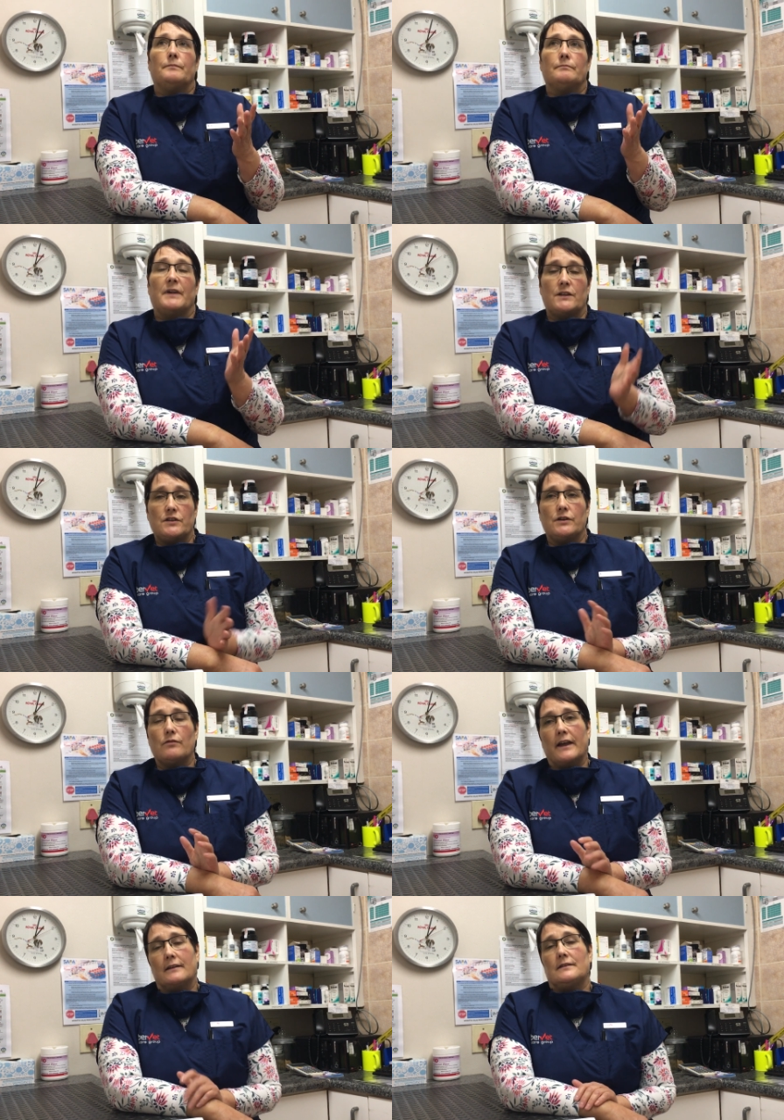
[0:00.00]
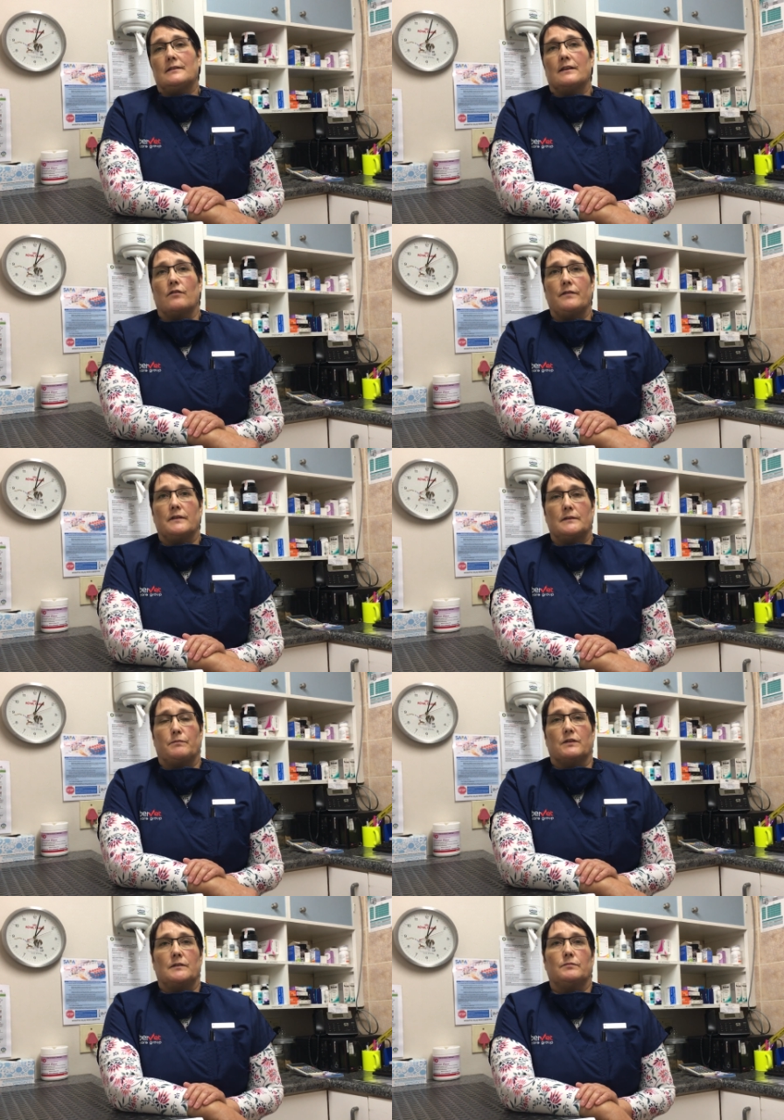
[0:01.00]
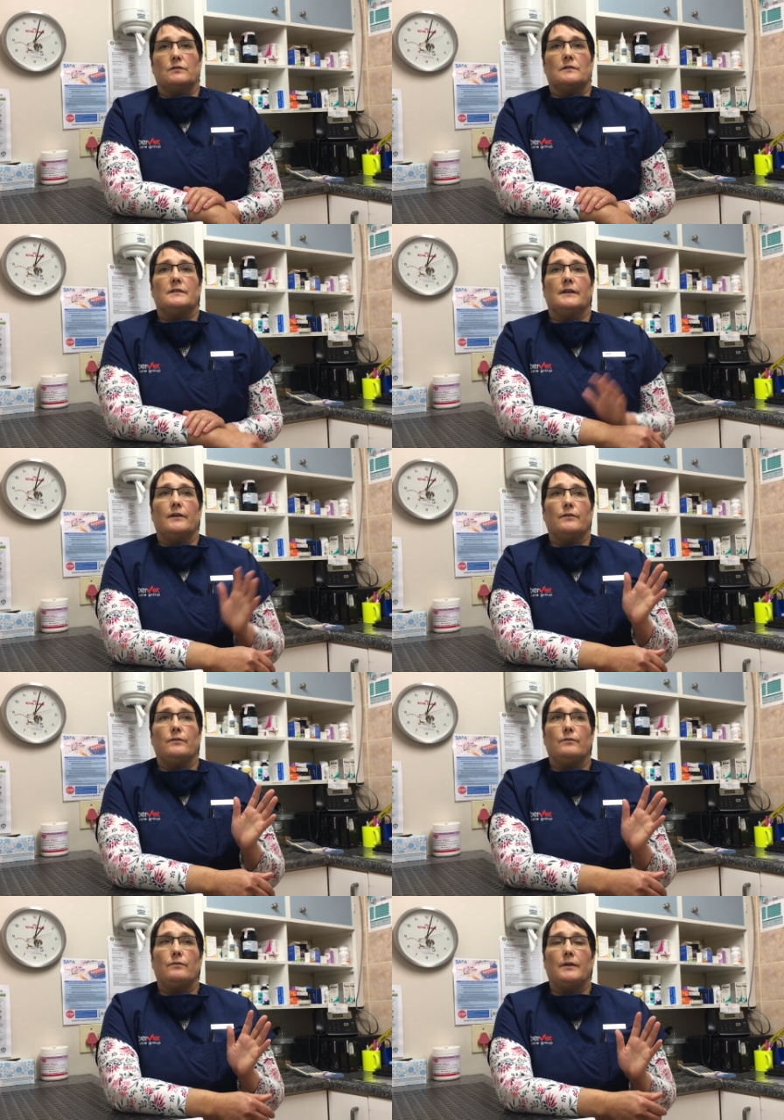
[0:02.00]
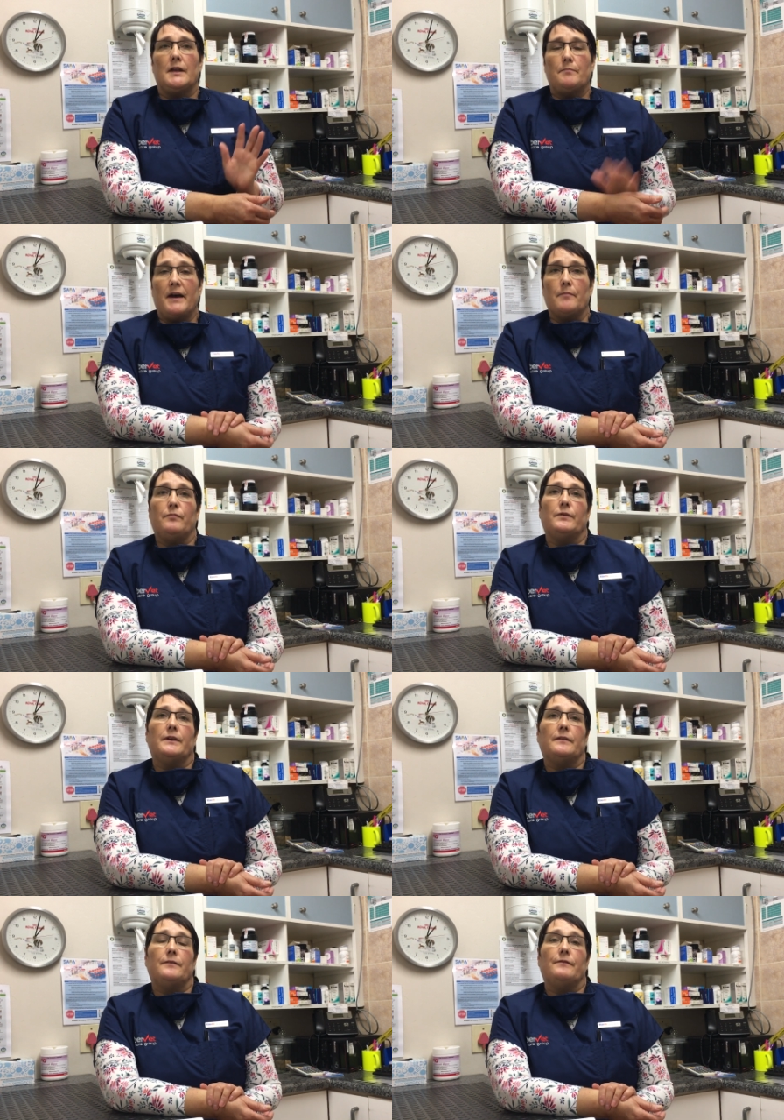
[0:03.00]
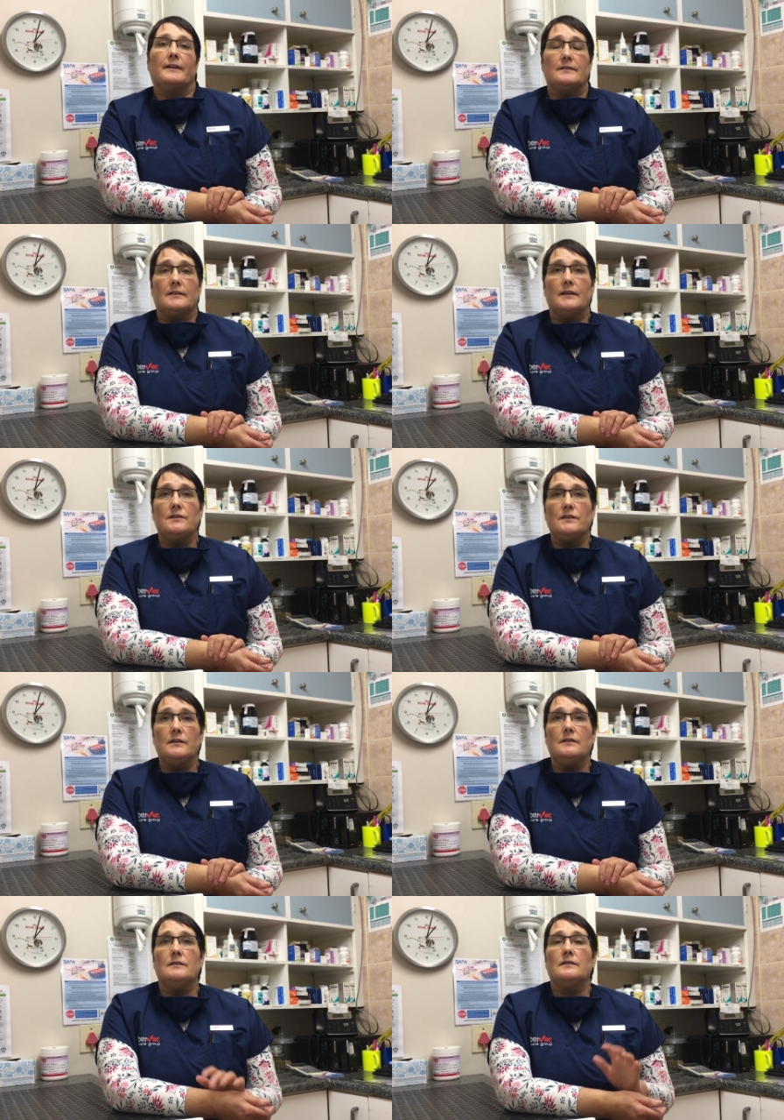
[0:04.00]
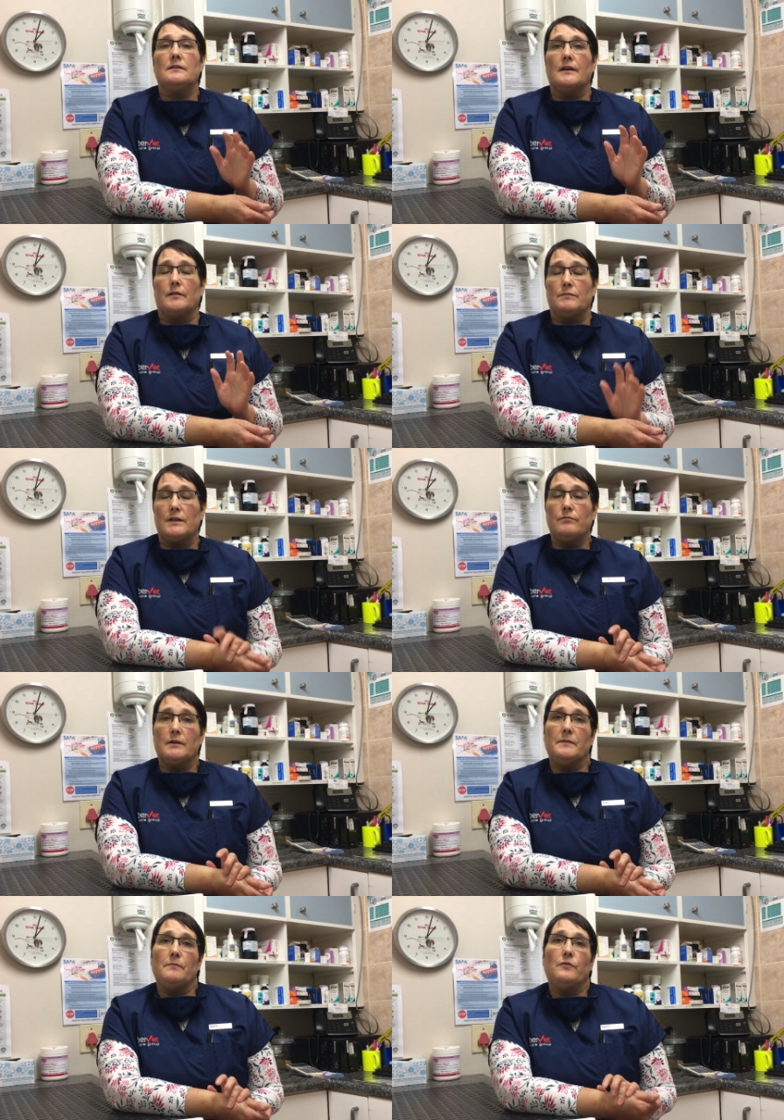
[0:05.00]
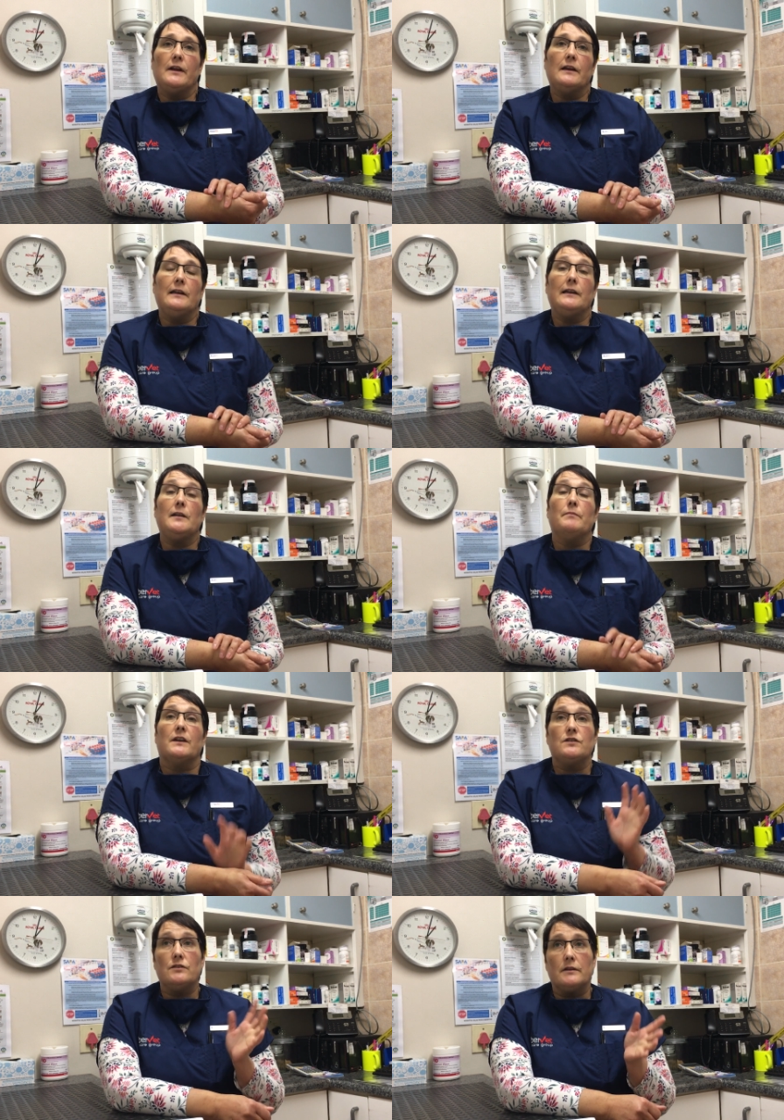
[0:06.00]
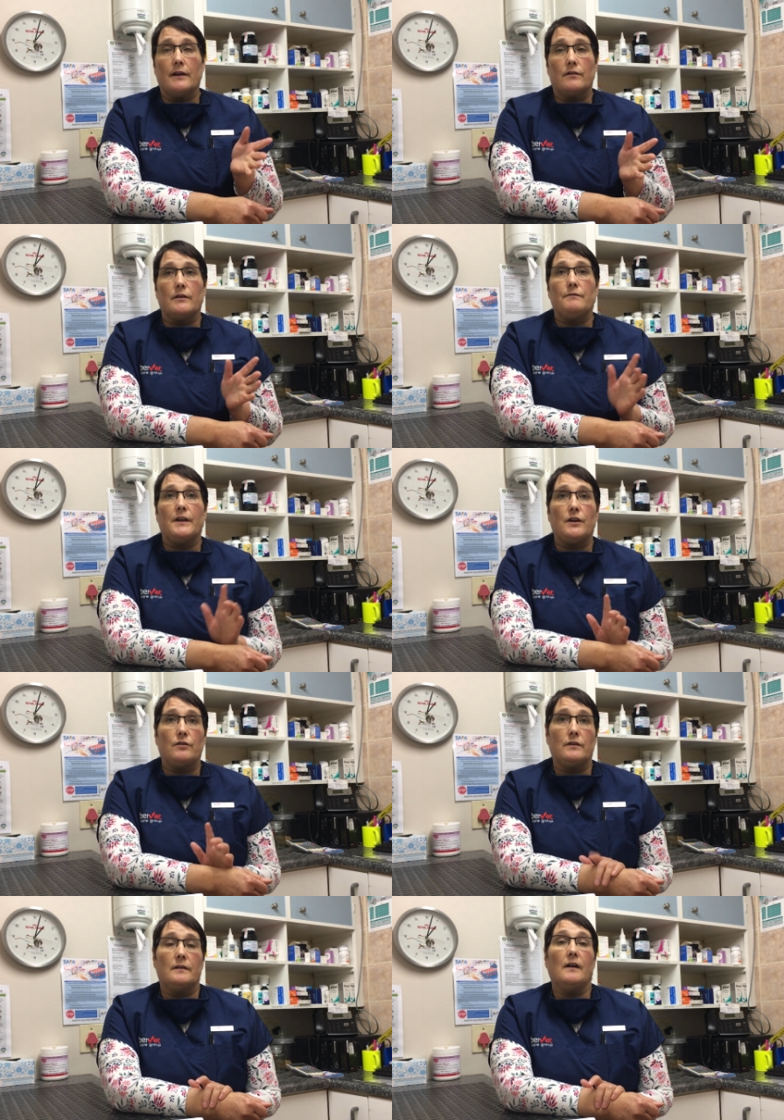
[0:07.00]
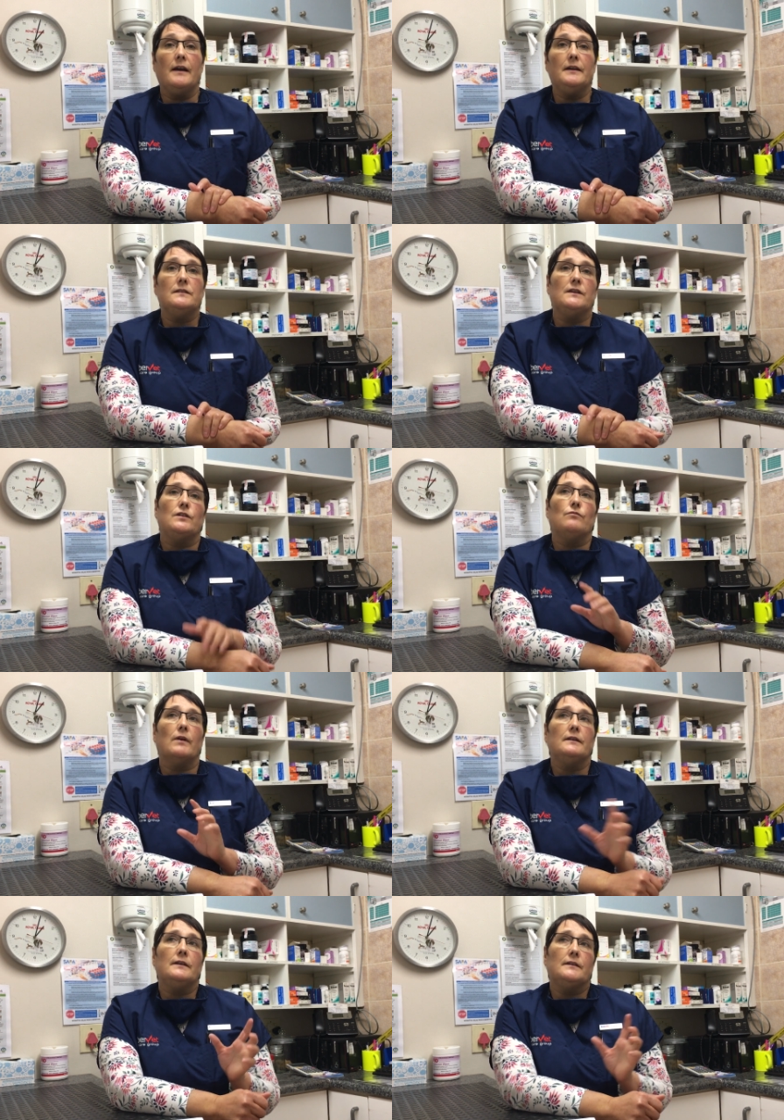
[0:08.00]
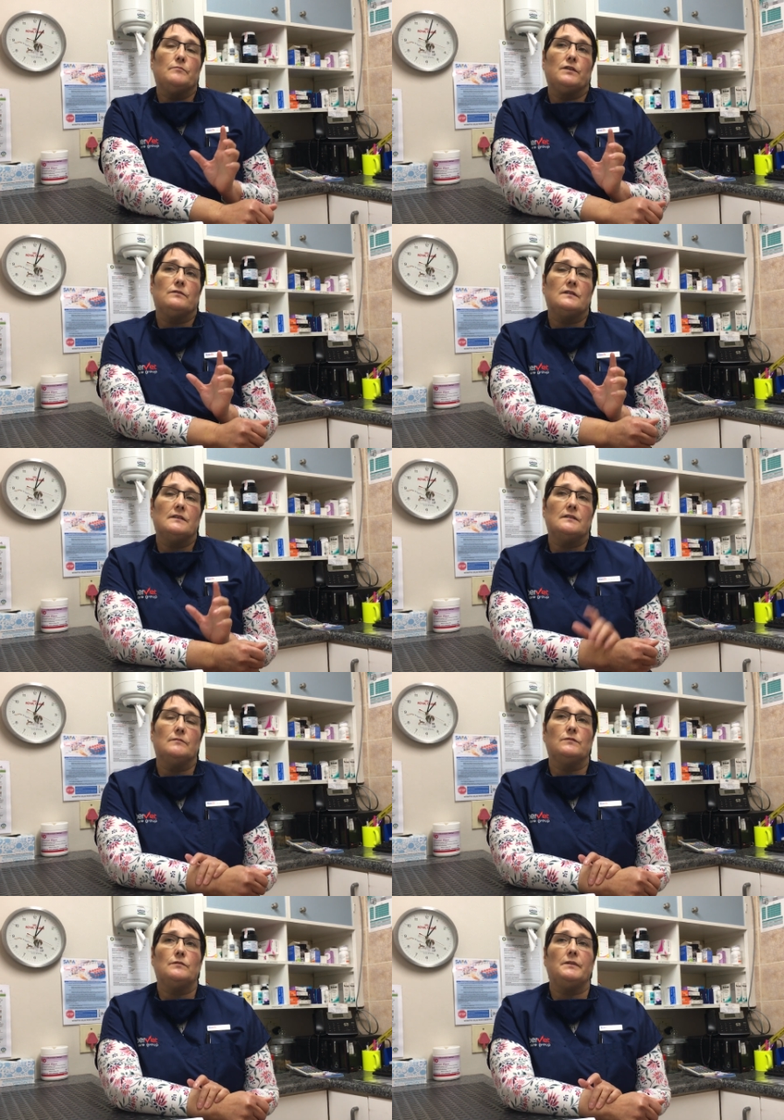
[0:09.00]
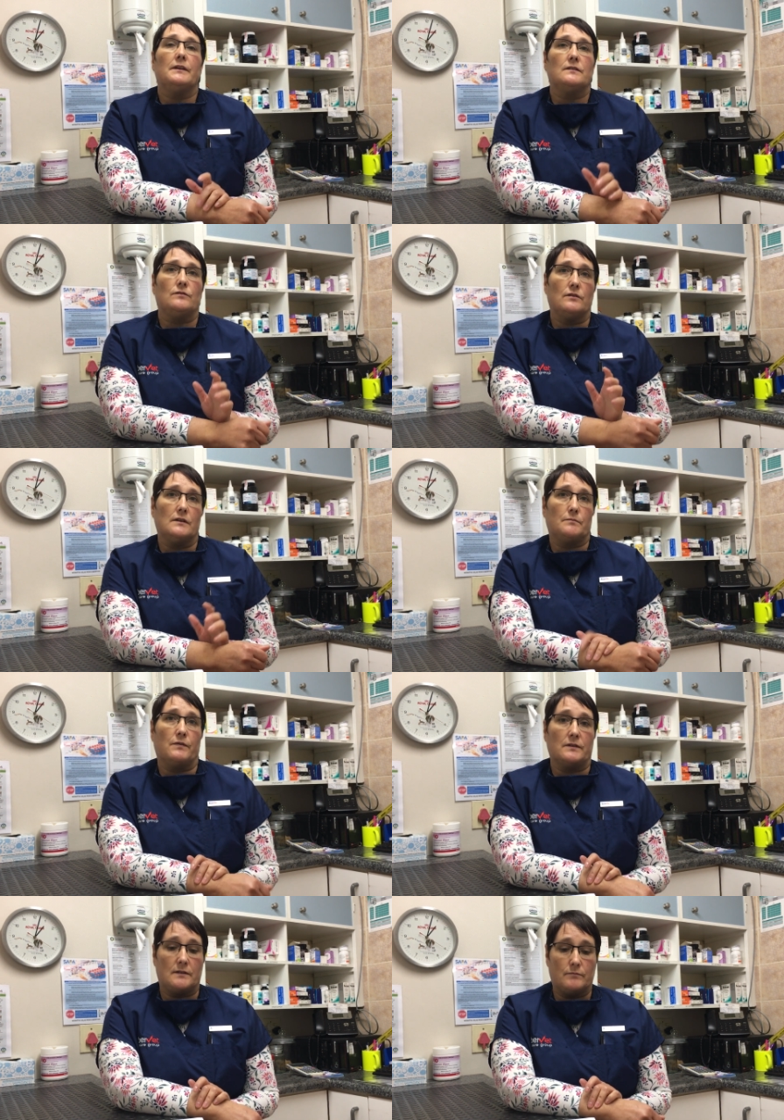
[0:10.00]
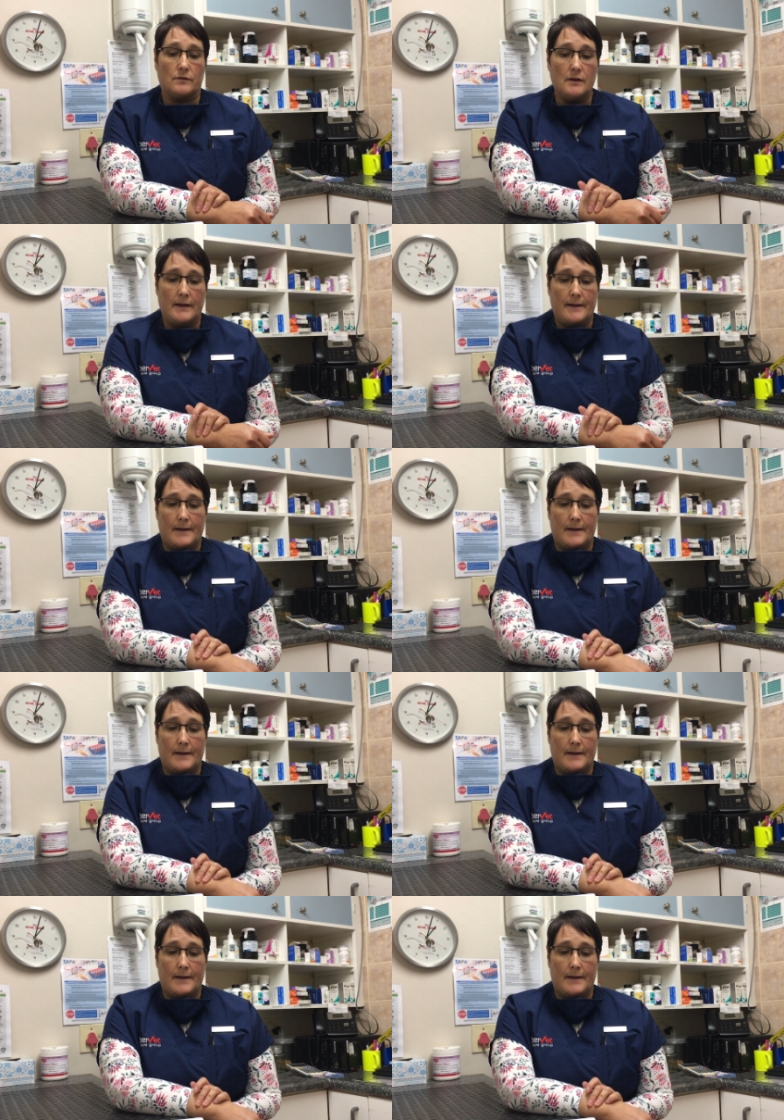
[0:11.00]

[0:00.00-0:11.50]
make sure your cat's as healthy as possible. So keep up with vaccinations, deworm them regularly, make sure they're on a very good diet. So you want that immune system to be as good as possible.